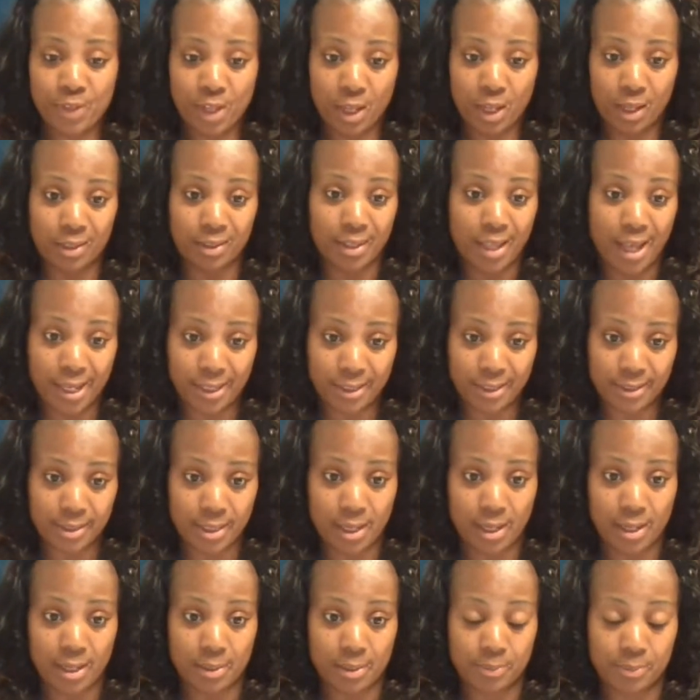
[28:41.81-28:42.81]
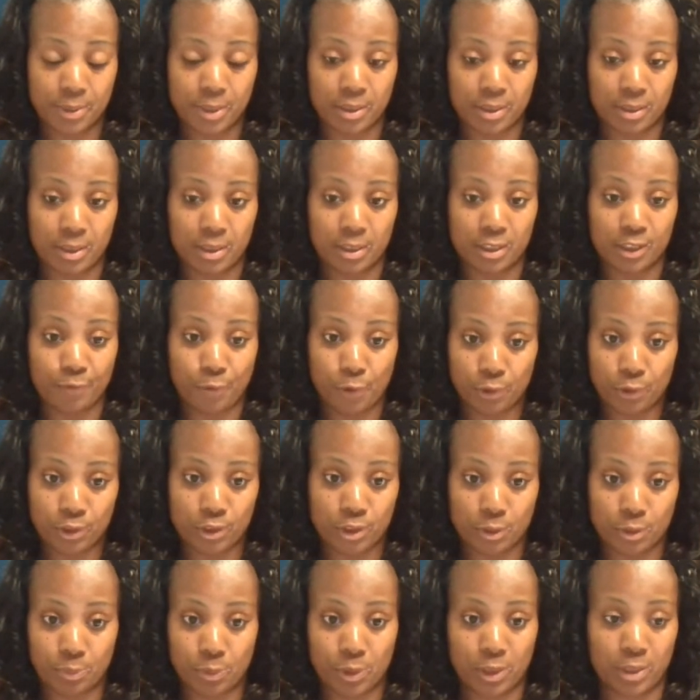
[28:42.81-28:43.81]
A lot of times these
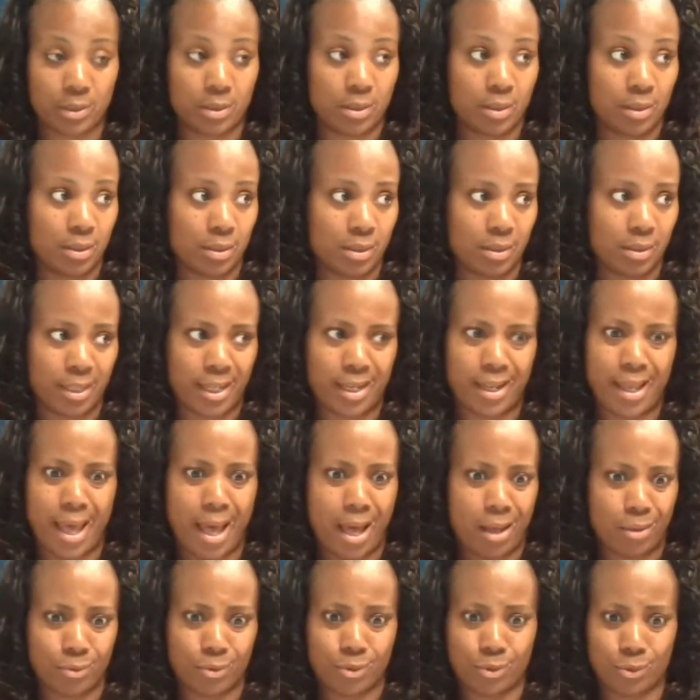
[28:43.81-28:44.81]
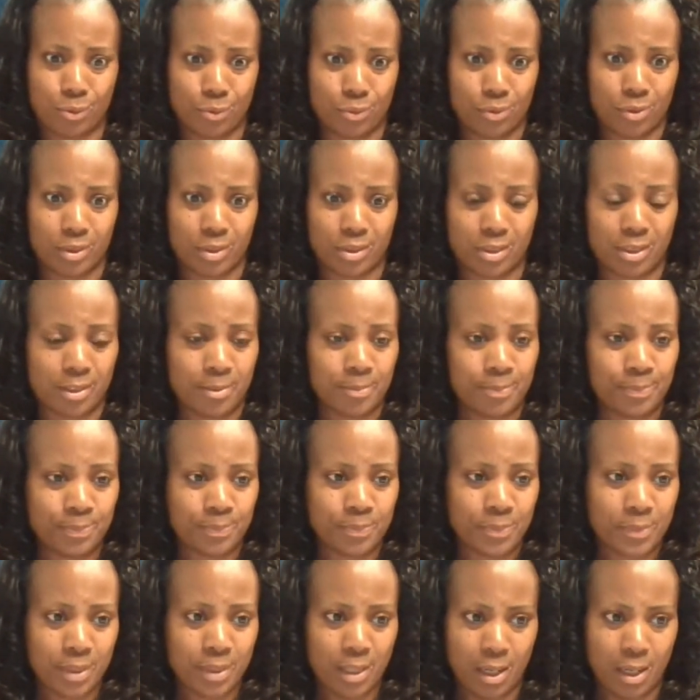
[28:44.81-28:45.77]
furniture places, they outsource